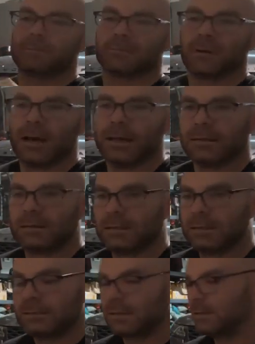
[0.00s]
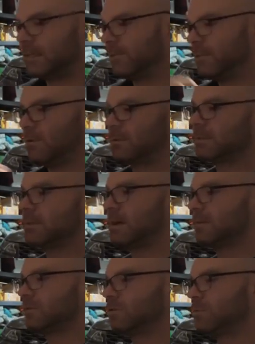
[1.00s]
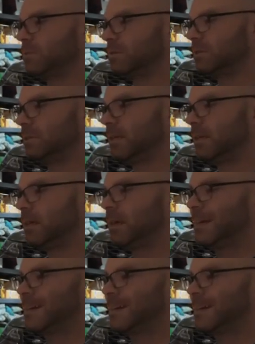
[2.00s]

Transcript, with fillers: right, is because even though it's not super sticky,